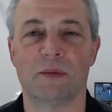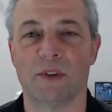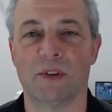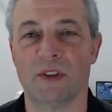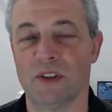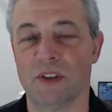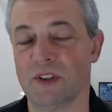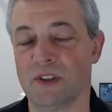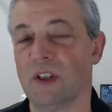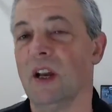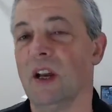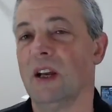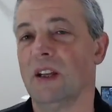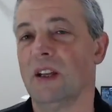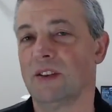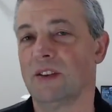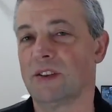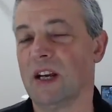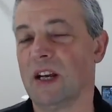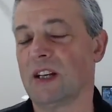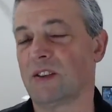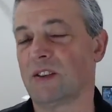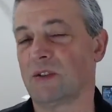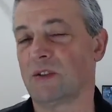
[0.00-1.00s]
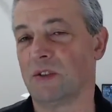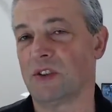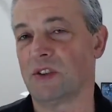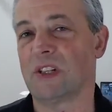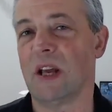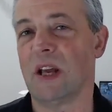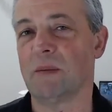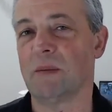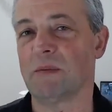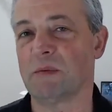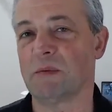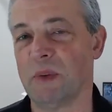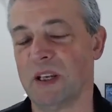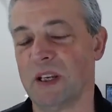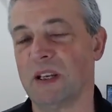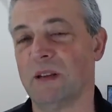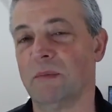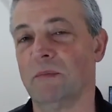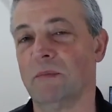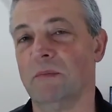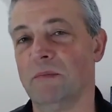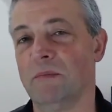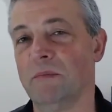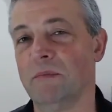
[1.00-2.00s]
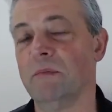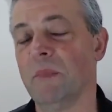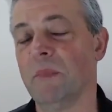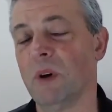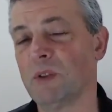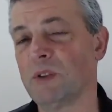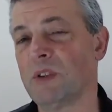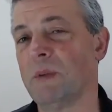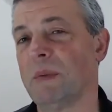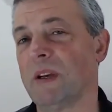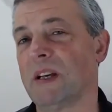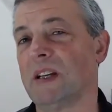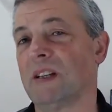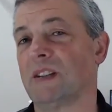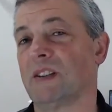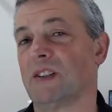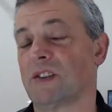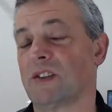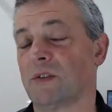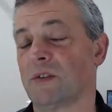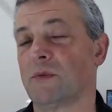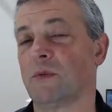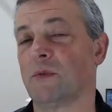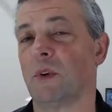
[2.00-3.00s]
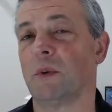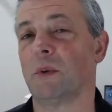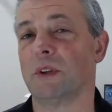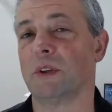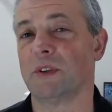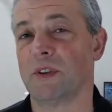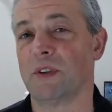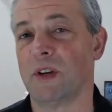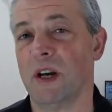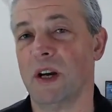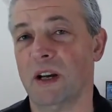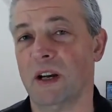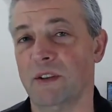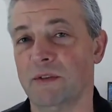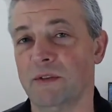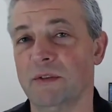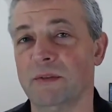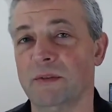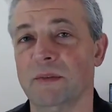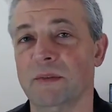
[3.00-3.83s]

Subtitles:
So there's extra steps, mostly because it's a four-wheel drive.